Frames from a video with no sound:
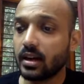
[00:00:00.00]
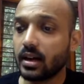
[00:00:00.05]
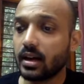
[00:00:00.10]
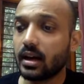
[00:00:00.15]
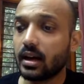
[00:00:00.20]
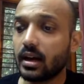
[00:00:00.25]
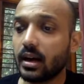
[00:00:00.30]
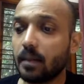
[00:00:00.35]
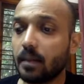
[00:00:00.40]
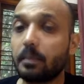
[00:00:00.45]

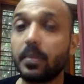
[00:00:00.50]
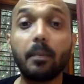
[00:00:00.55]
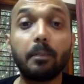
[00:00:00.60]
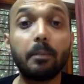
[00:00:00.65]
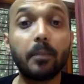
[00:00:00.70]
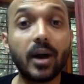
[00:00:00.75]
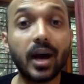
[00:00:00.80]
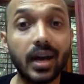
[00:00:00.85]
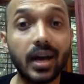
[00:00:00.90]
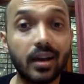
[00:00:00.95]

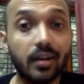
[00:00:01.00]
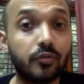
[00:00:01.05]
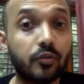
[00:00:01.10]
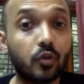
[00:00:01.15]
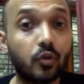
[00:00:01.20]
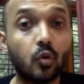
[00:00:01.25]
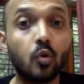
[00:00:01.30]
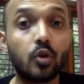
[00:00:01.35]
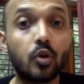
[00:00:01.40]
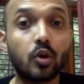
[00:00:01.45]
Papaya
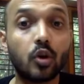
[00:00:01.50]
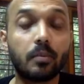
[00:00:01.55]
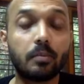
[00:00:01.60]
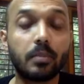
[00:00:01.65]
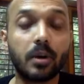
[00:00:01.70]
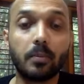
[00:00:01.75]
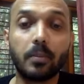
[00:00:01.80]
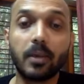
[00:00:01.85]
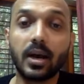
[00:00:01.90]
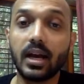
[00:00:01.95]
fruit or
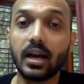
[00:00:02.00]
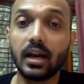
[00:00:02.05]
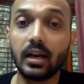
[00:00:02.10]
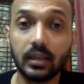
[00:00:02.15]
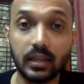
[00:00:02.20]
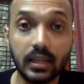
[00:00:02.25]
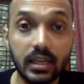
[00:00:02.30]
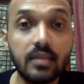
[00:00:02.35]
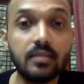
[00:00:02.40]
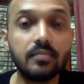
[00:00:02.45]
papaya
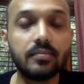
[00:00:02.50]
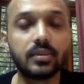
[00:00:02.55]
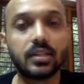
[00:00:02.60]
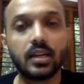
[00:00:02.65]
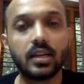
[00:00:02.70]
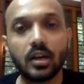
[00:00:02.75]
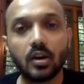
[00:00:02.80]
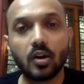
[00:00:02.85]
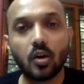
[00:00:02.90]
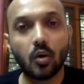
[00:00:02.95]
leaves
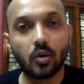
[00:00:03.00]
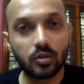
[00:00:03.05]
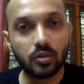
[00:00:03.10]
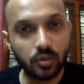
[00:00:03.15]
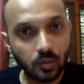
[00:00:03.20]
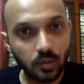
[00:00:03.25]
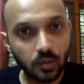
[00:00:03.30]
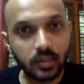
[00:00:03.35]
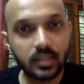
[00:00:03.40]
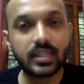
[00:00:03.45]

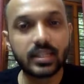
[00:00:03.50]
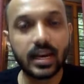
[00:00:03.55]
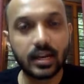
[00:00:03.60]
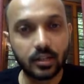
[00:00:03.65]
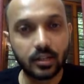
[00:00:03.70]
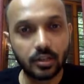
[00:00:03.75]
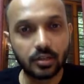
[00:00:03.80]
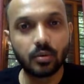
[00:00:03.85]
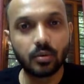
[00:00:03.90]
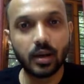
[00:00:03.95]
also is
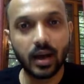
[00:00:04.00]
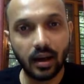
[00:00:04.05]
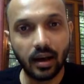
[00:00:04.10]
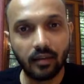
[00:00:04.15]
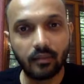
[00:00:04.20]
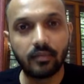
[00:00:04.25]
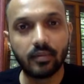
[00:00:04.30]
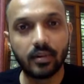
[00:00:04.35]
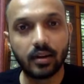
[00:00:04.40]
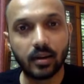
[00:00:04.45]
said to
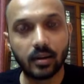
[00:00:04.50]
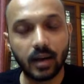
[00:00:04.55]
have